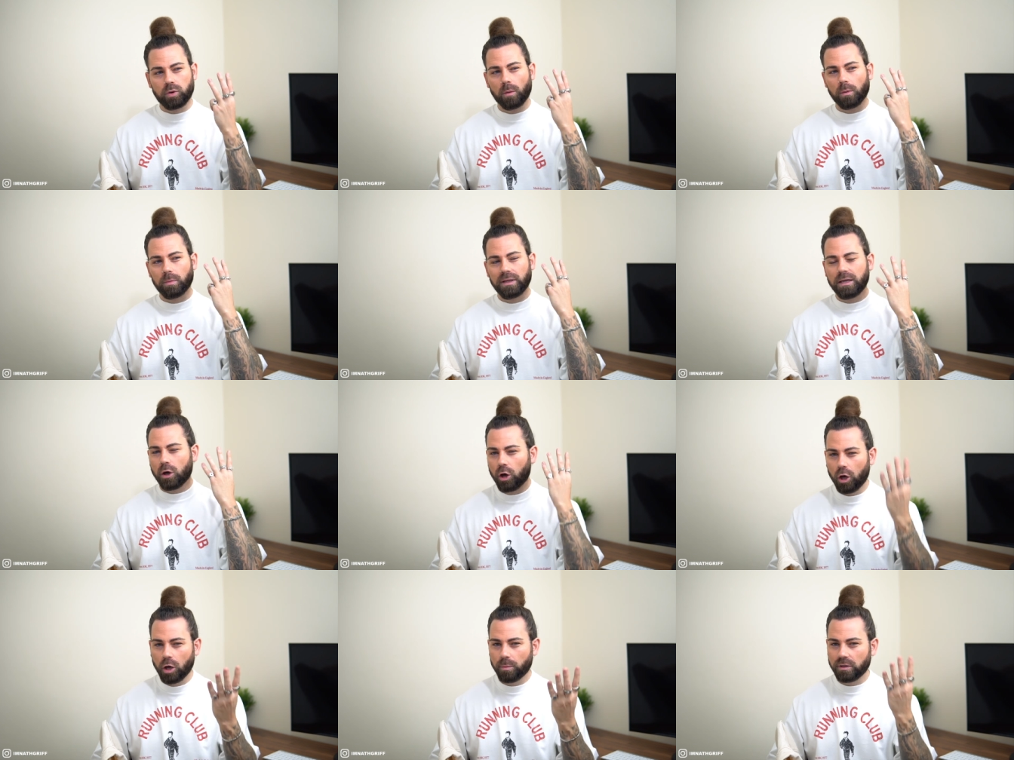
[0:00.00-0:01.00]
probably
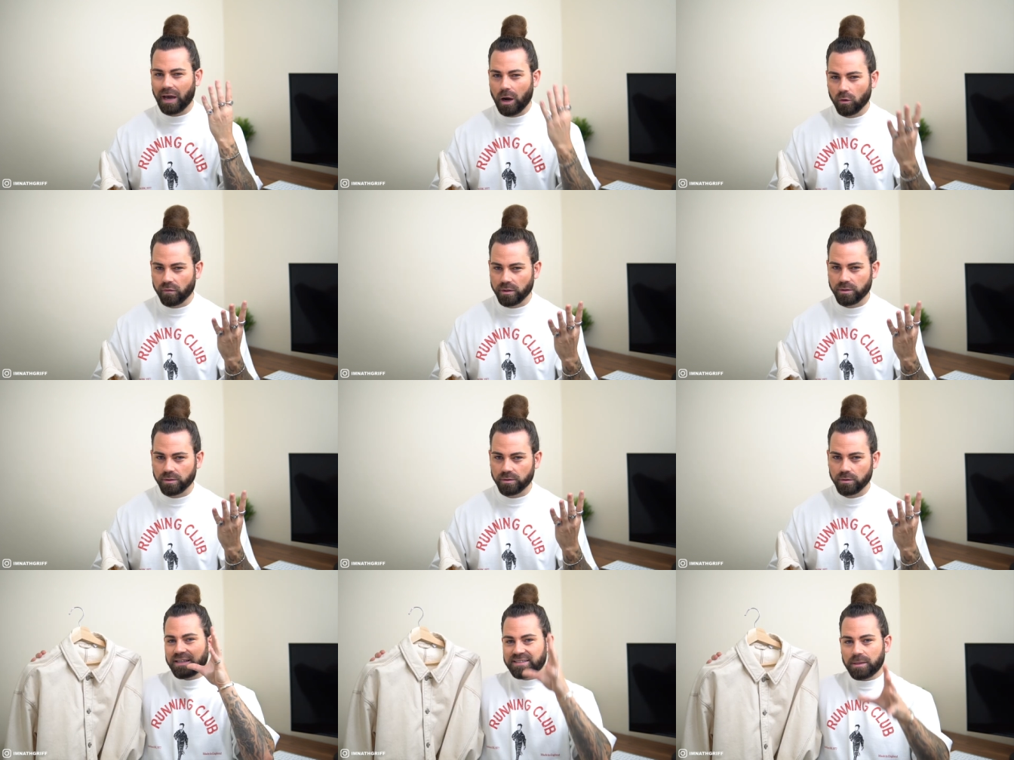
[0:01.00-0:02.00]
Urban
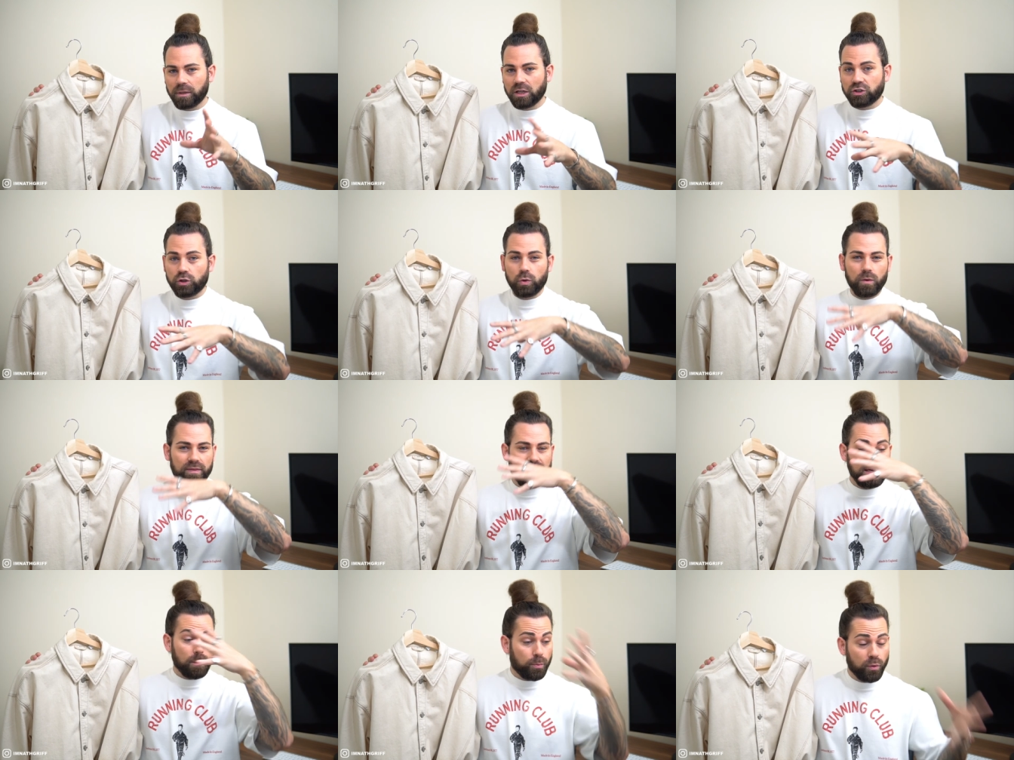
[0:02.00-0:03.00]
Outfitters. Similar to
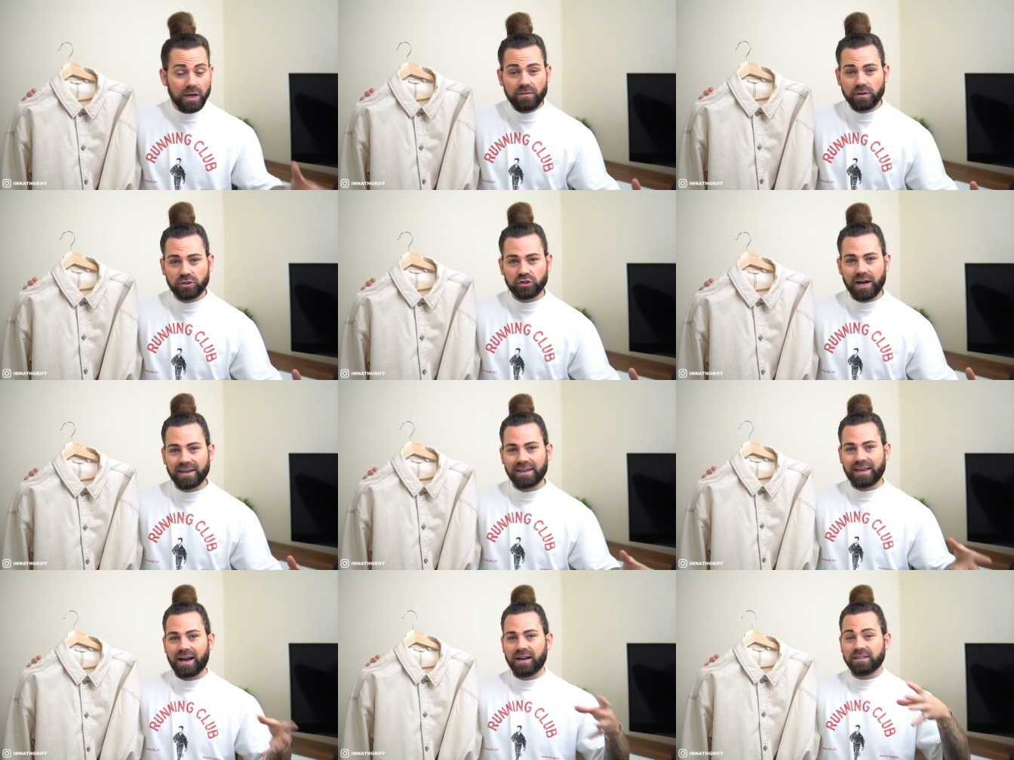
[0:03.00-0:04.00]
the previous
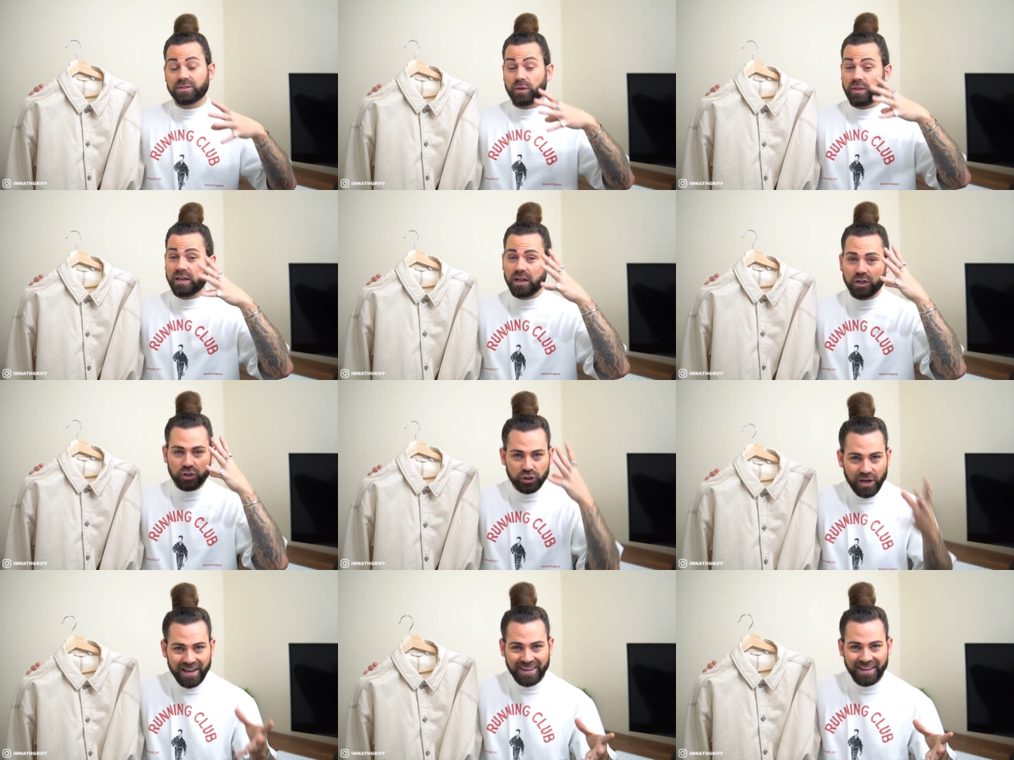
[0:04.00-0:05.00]
jacket, guys, the
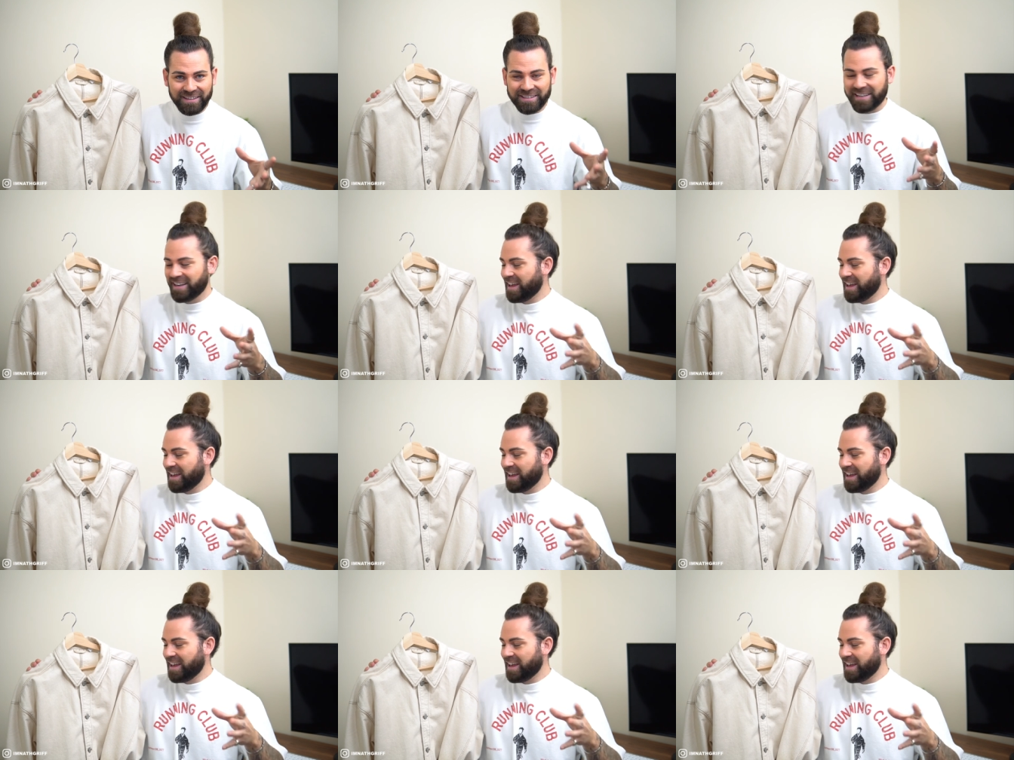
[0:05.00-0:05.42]
Shacket,